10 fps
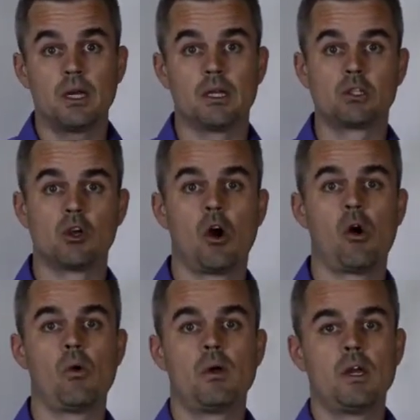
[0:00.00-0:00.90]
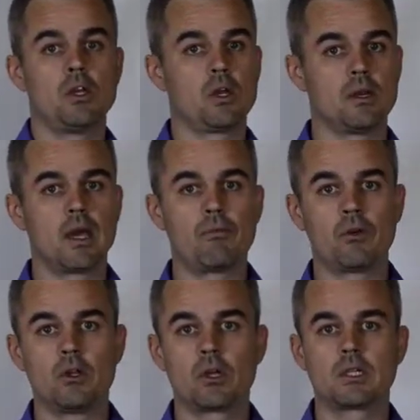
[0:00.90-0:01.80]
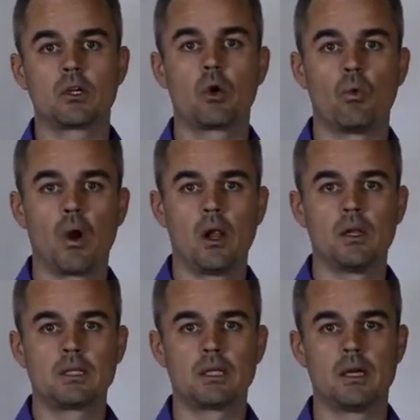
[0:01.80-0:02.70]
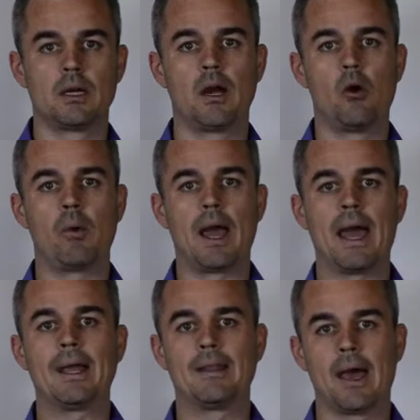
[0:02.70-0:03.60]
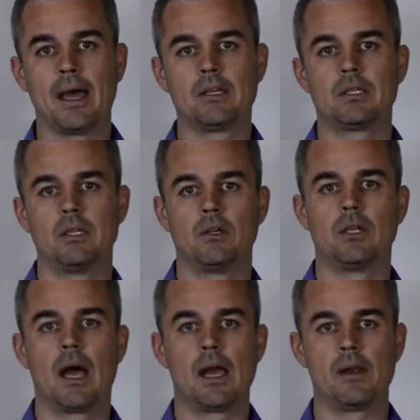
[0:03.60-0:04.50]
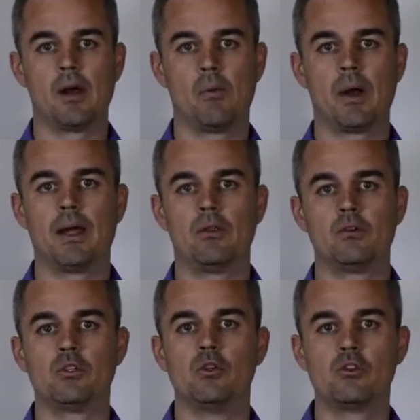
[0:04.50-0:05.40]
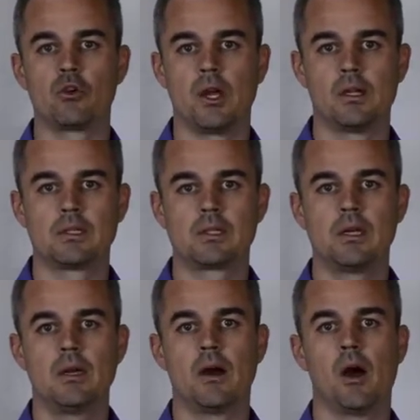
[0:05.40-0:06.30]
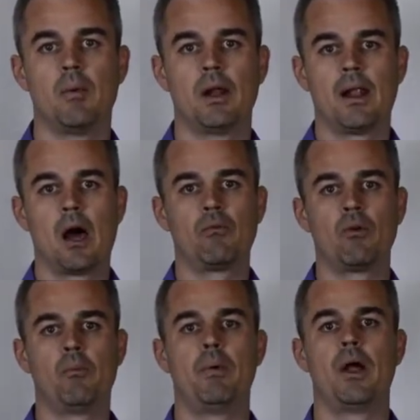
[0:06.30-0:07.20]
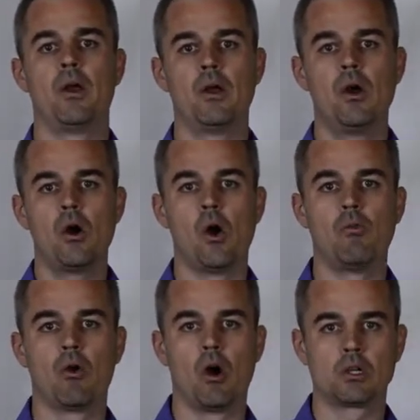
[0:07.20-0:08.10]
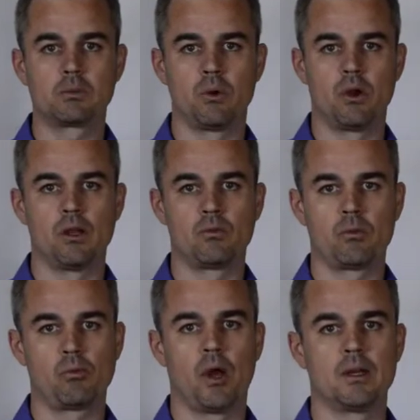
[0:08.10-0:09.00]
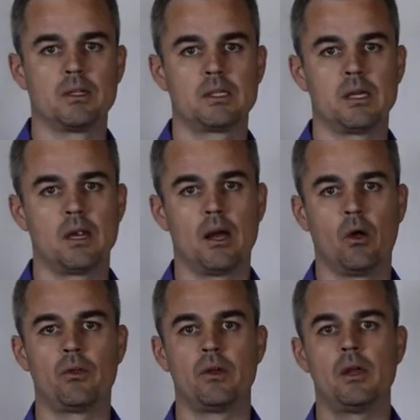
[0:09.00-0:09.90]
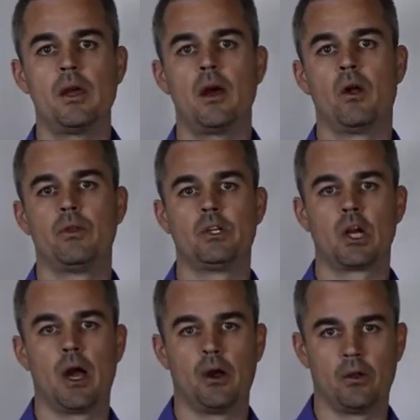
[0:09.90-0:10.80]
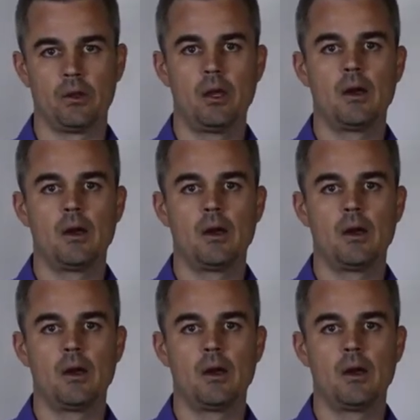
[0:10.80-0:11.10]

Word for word: And so you can definitely look to Chlorella to help add that to your diet and help add those nutrients um, and allow for a better overall experience with pregnancy and a healthy, healthy child.